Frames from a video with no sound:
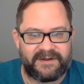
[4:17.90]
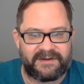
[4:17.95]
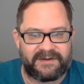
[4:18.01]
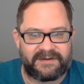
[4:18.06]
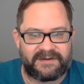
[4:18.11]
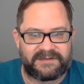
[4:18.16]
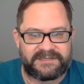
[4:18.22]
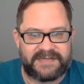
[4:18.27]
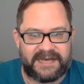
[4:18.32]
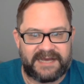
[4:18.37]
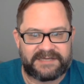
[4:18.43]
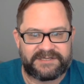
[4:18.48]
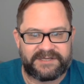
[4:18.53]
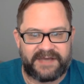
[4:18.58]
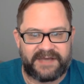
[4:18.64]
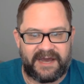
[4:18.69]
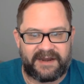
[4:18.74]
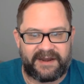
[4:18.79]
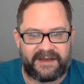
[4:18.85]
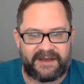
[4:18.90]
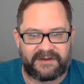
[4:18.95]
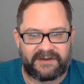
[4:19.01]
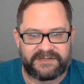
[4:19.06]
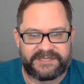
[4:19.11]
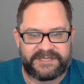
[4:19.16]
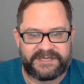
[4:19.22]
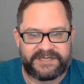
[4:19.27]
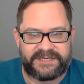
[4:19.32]
It's actually got an
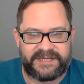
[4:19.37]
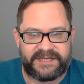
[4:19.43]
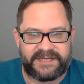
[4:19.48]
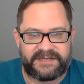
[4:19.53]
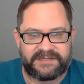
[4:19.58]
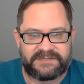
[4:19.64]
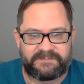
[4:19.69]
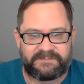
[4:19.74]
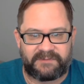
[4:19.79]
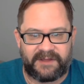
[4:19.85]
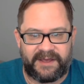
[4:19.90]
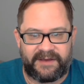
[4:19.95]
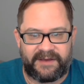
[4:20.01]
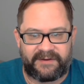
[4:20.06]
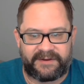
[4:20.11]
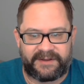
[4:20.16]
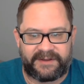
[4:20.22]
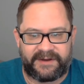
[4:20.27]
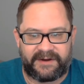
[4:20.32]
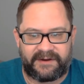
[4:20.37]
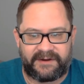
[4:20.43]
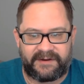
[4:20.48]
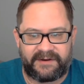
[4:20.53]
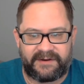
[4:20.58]
LCD display on here.